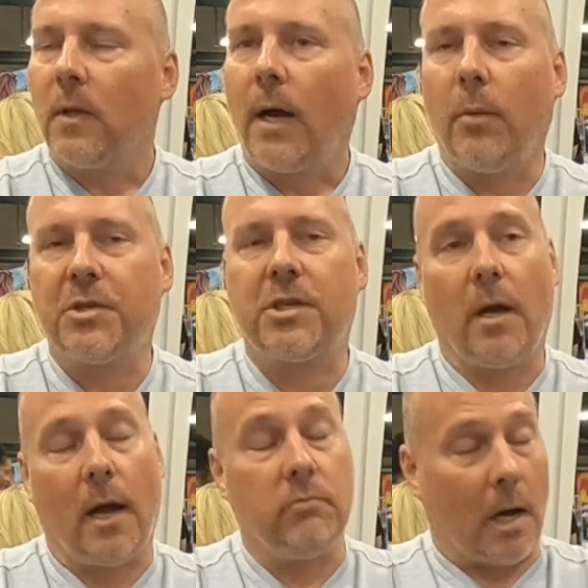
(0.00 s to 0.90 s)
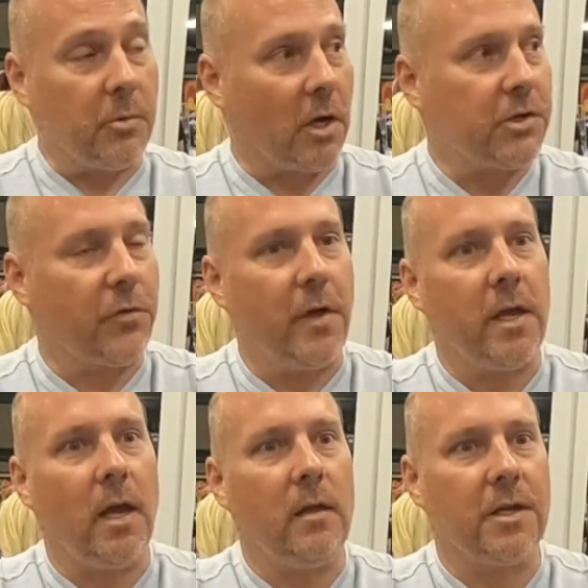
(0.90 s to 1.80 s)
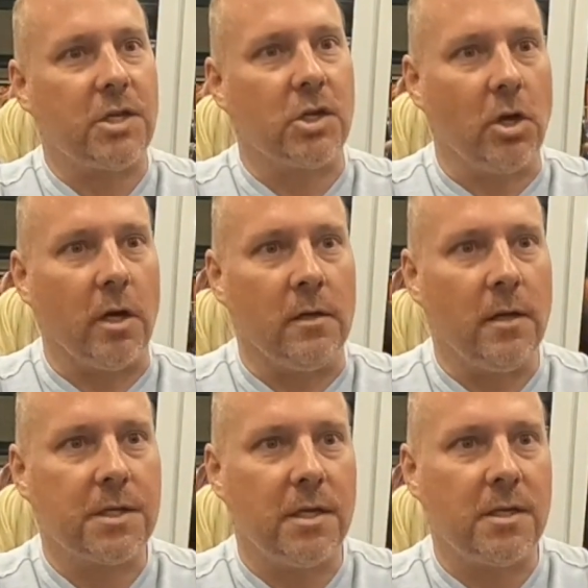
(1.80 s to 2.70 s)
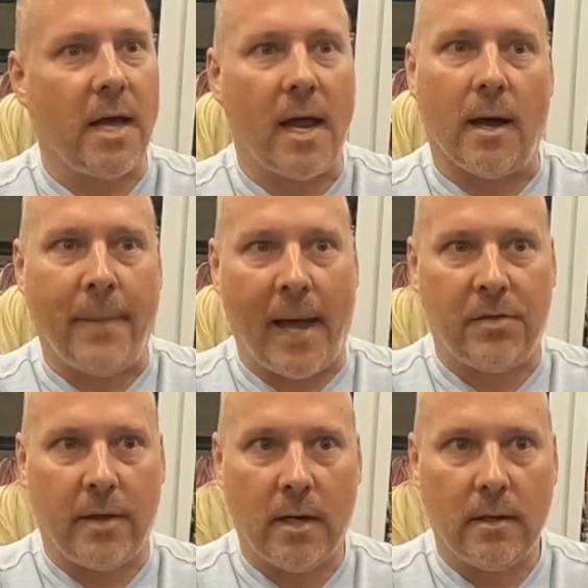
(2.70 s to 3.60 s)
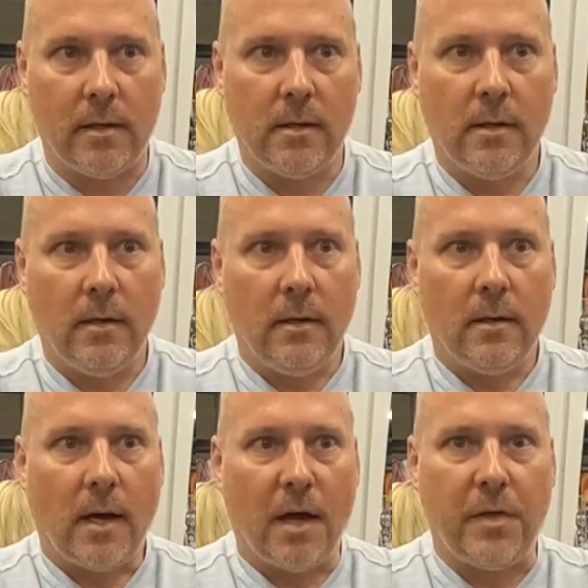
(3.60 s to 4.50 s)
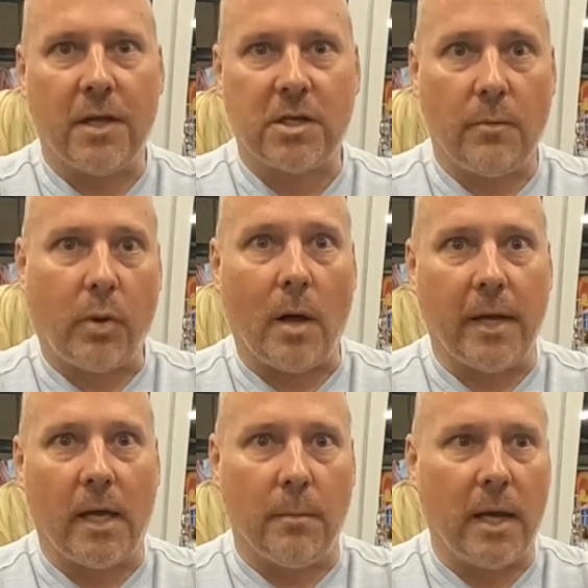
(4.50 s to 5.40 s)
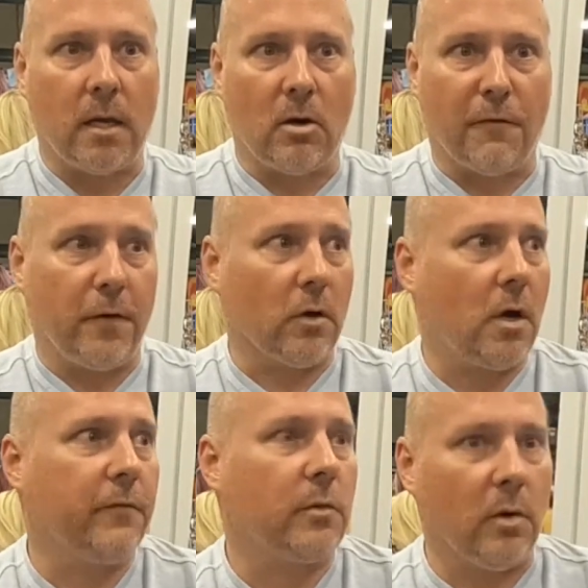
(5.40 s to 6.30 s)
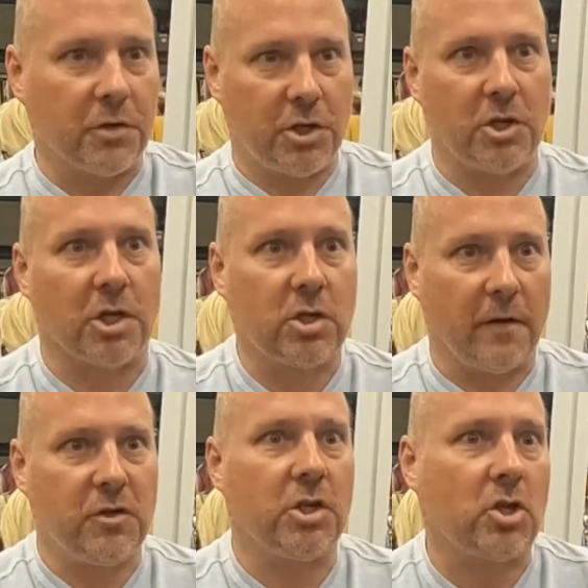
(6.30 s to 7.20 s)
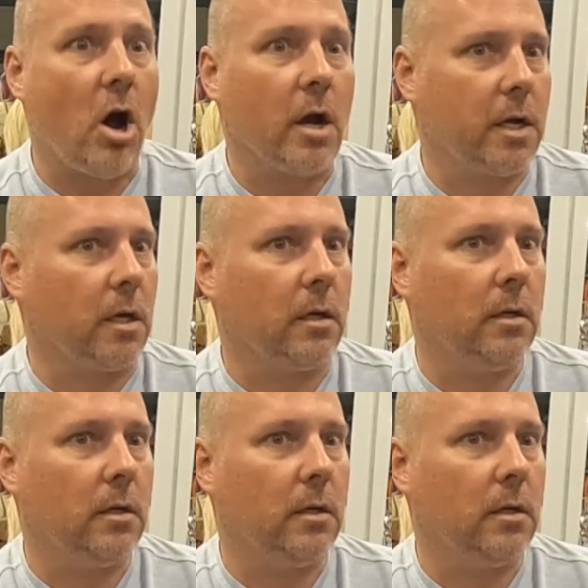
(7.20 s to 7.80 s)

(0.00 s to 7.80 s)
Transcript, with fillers: I was also thinking this is good. This is not a bad thing. I think it's going to probably end up making her feel comfortable. If she's talking.